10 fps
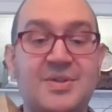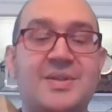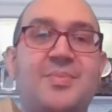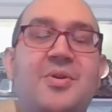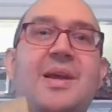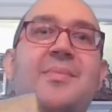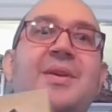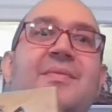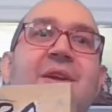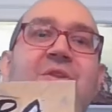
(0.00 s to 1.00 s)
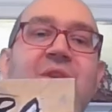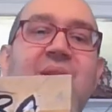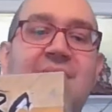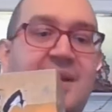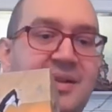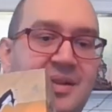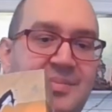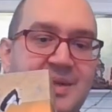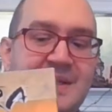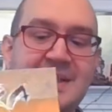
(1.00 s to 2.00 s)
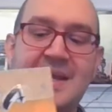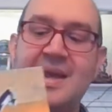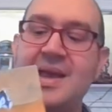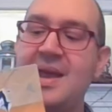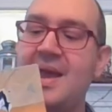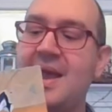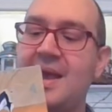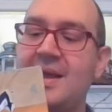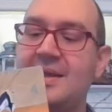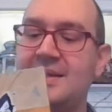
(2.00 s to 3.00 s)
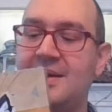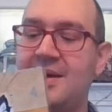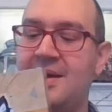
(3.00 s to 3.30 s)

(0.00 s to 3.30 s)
which is a board game convention in Columbus, and